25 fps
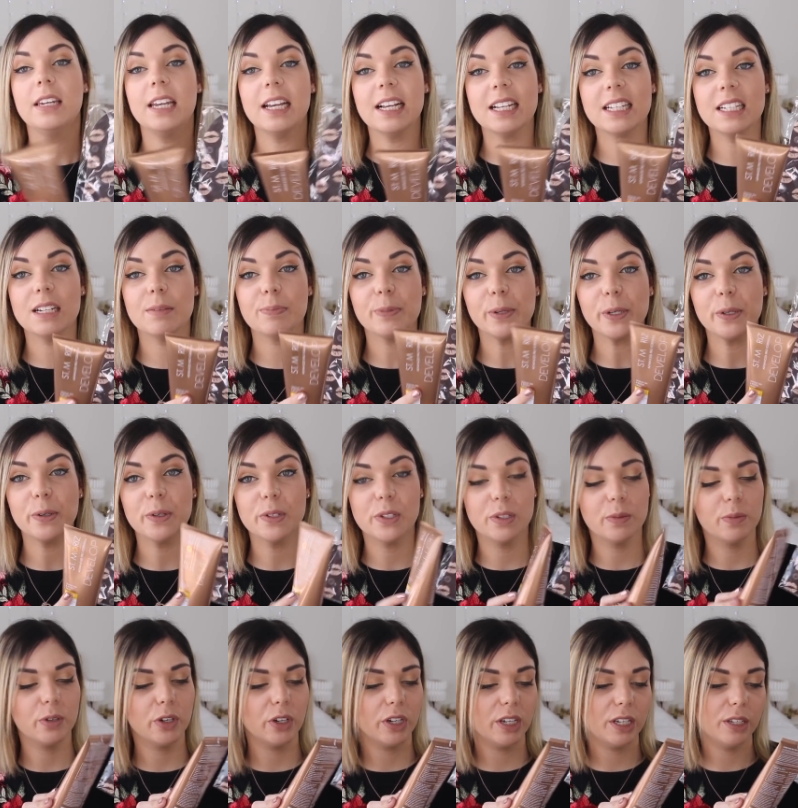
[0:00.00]
Next up, I got
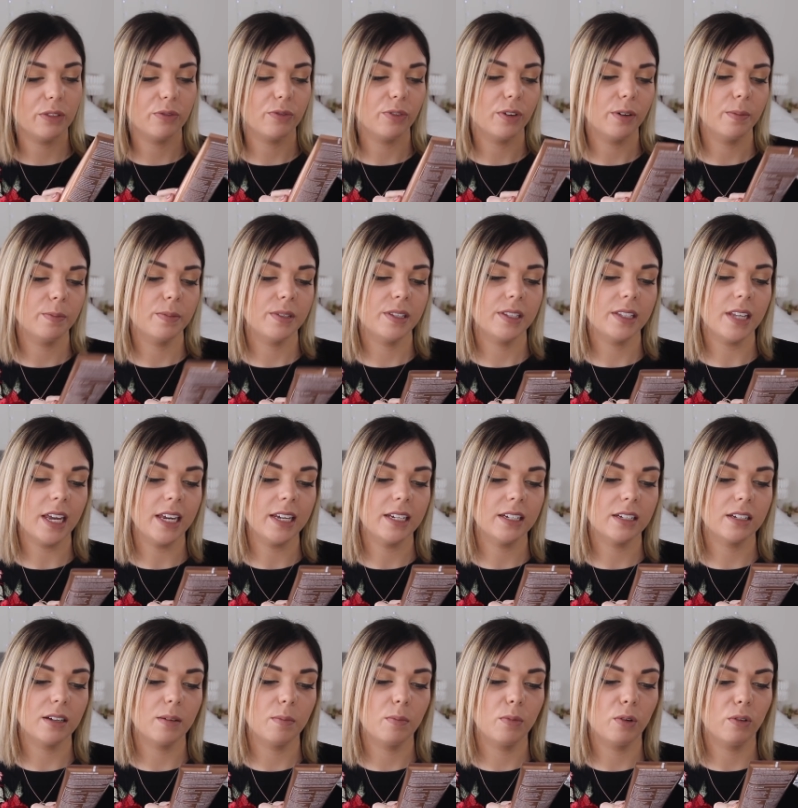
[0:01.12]
some goodies from
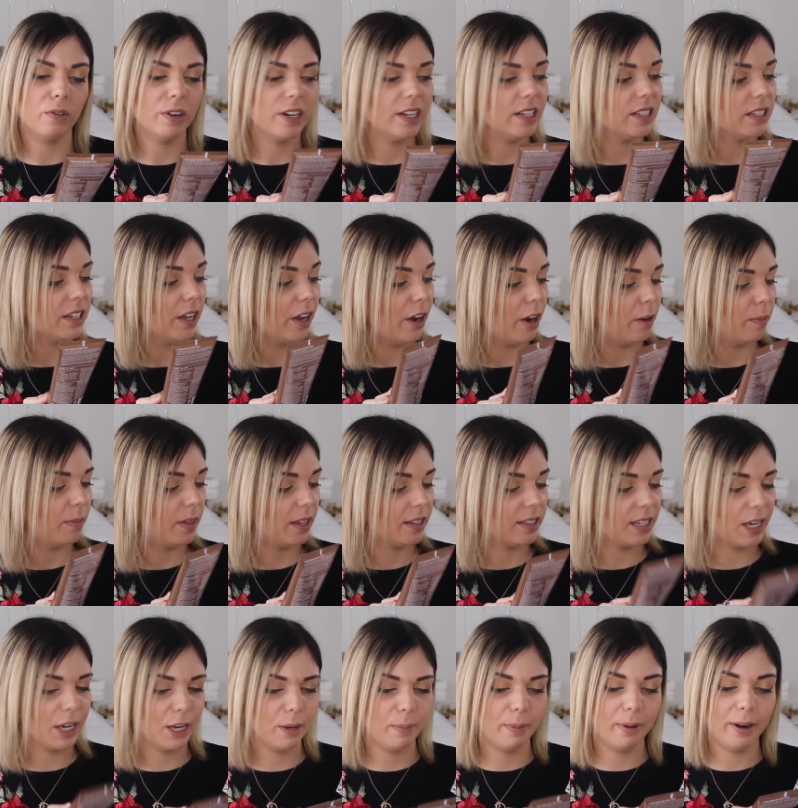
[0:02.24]
St. Maurice. I hope that's
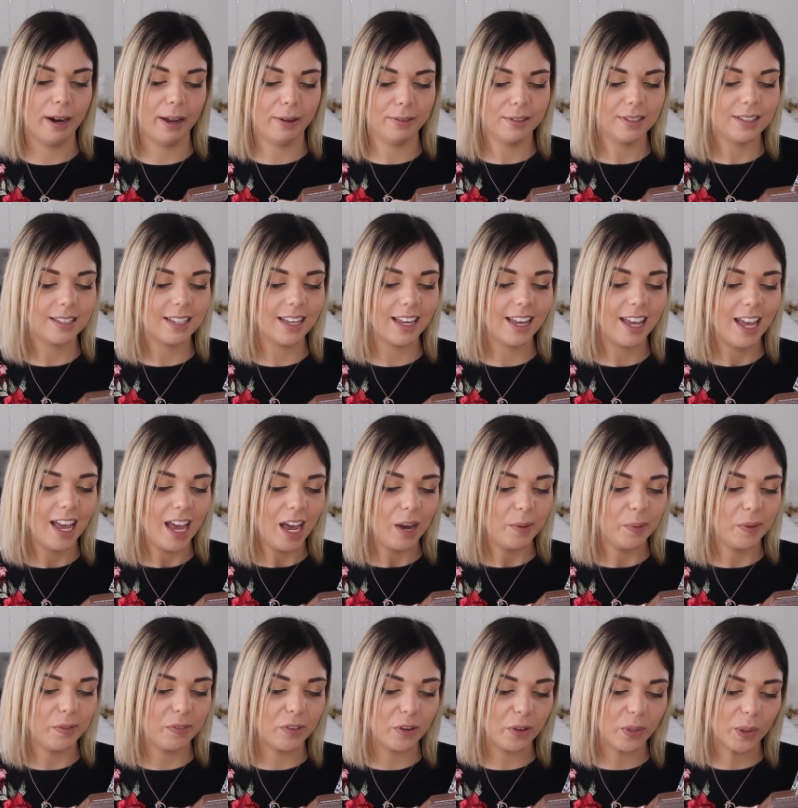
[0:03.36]
how you pronounce it.
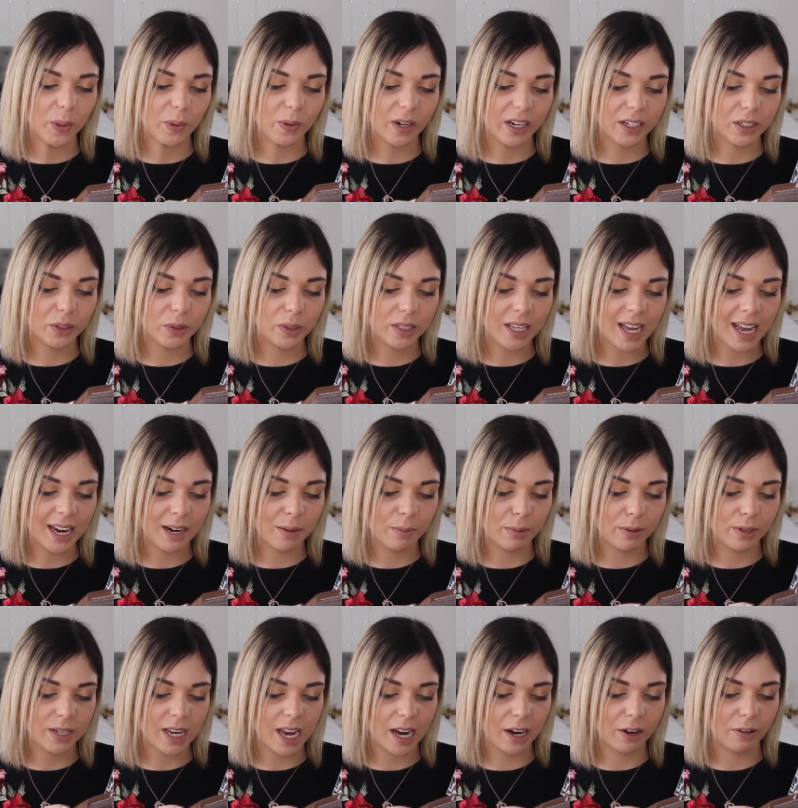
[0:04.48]
We've got the Gradual Tan and
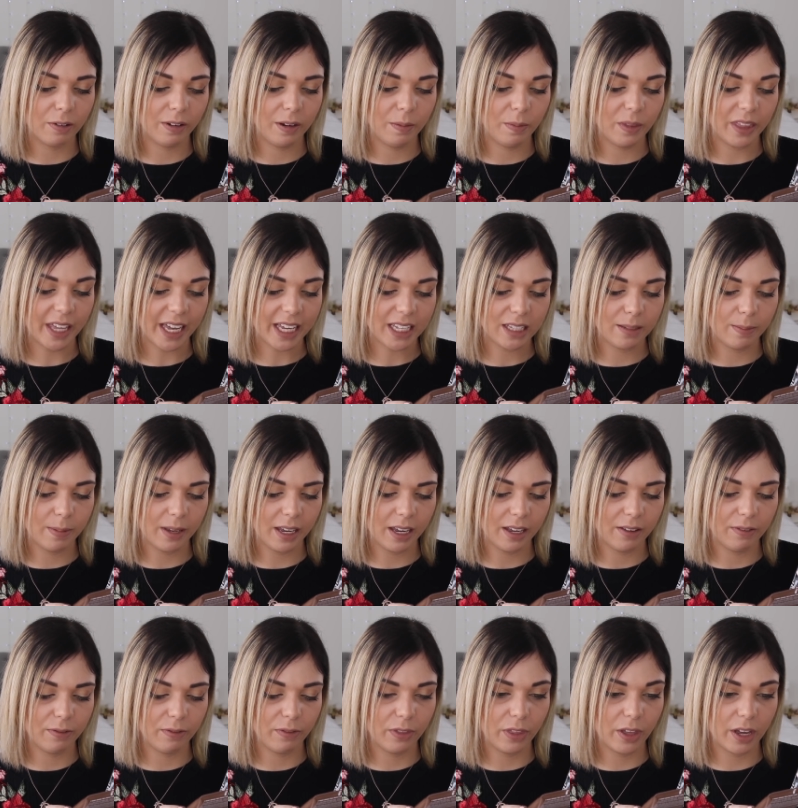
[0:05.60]
Protect Cream with
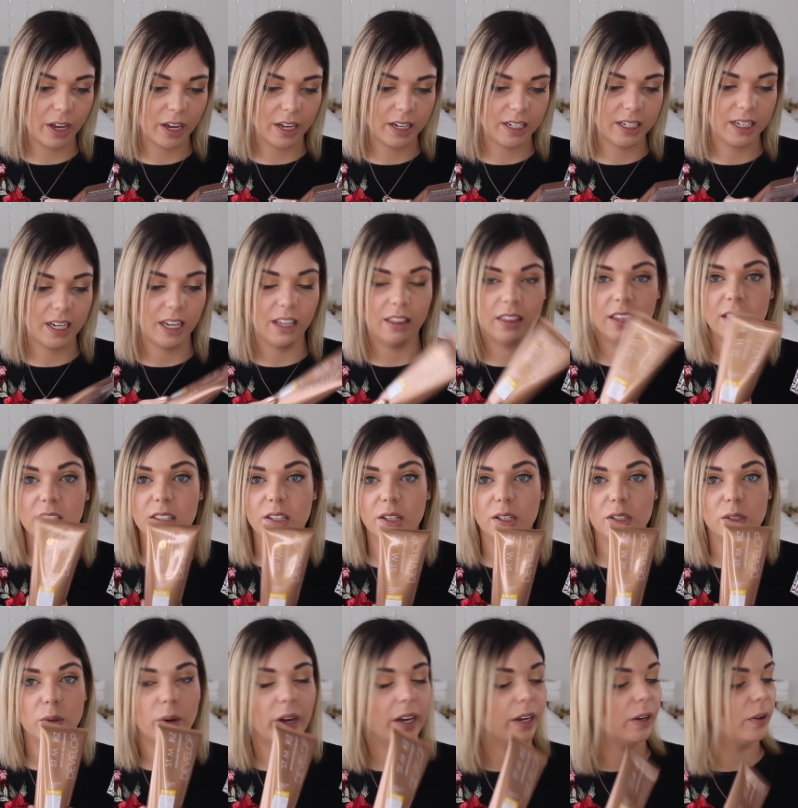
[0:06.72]
SPF 30 in. This
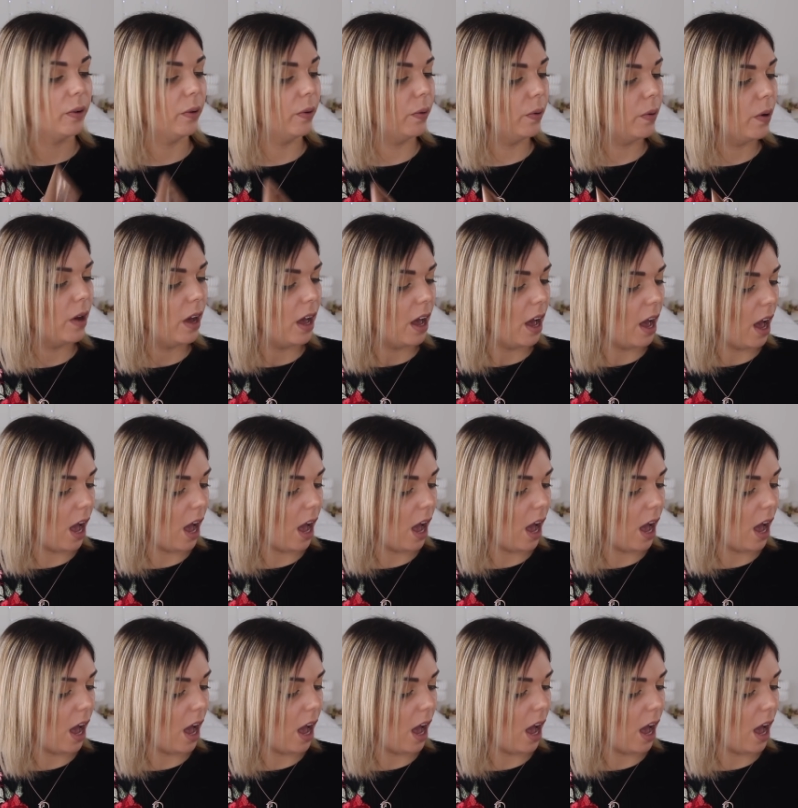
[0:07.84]
looks quite cool.